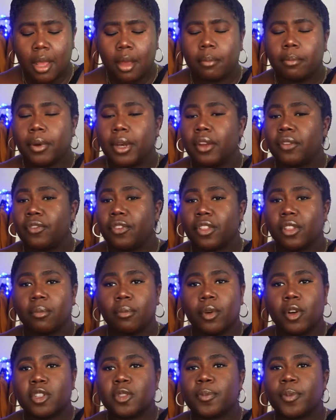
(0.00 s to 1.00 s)
But for the
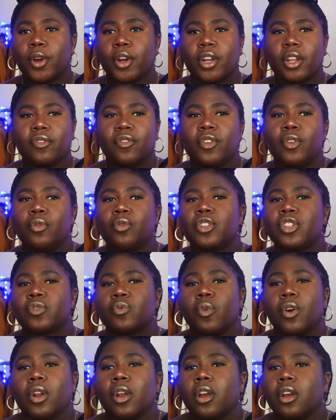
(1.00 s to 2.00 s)
most part, if you just
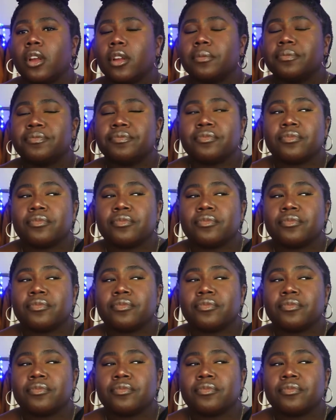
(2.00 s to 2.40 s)
wanna,